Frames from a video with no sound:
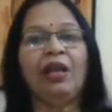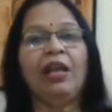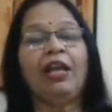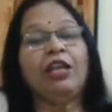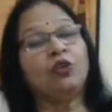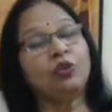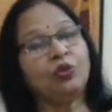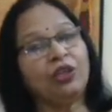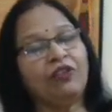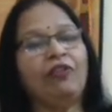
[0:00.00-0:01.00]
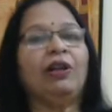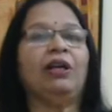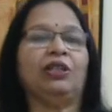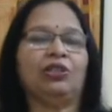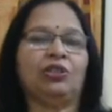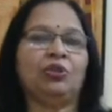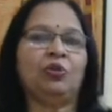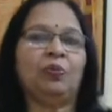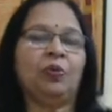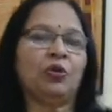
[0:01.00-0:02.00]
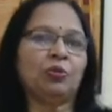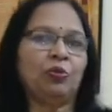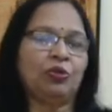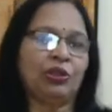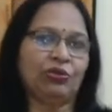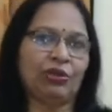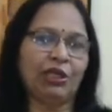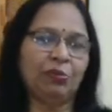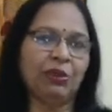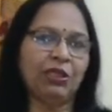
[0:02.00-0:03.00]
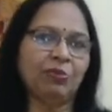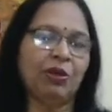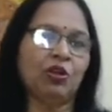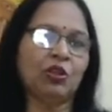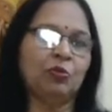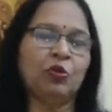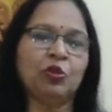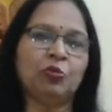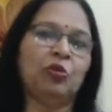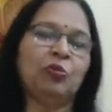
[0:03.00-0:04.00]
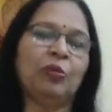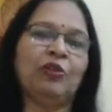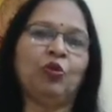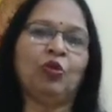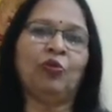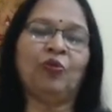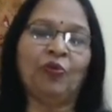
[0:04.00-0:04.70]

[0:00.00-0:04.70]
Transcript: It is also difficult to postpone the treatment because postponement would